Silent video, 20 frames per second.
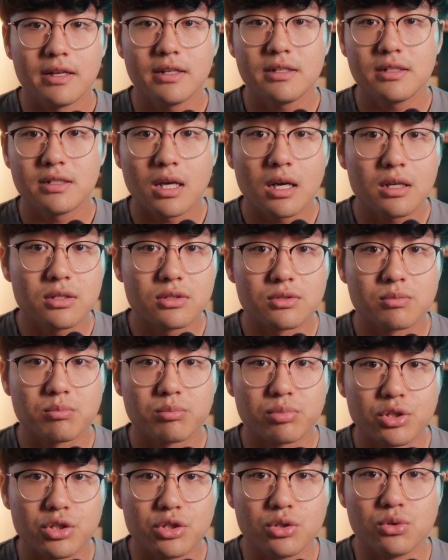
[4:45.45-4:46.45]
it does
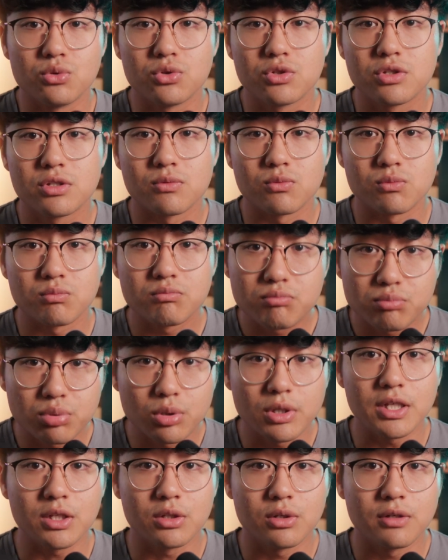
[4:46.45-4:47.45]
produce
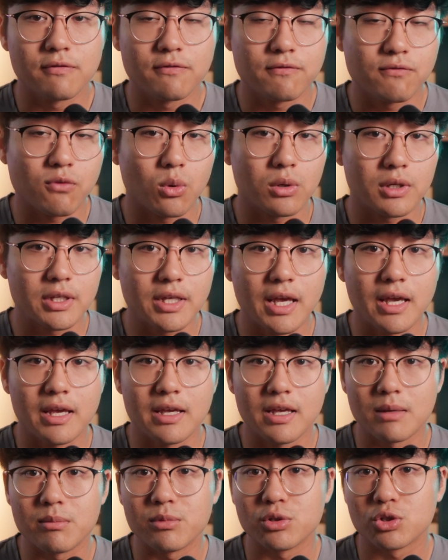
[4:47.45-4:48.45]
pretty good
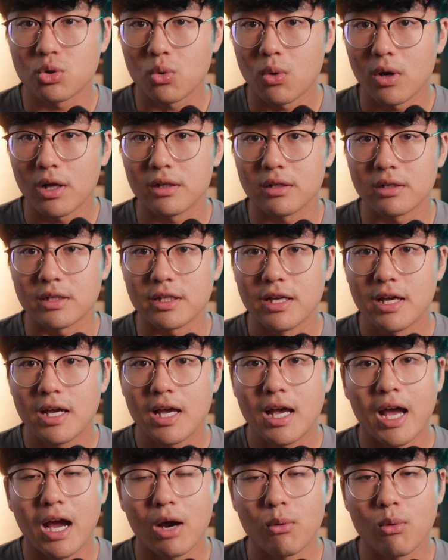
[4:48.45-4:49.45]
4K image quality.
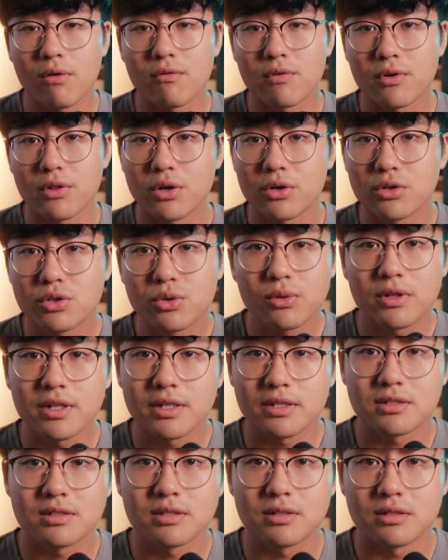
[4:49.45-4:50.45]
However, there are two
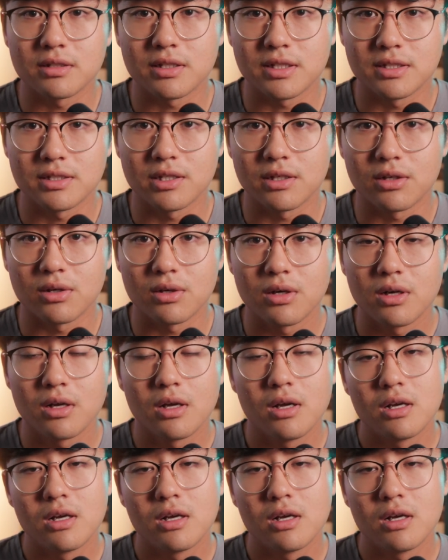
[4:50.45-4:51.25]
things to consider.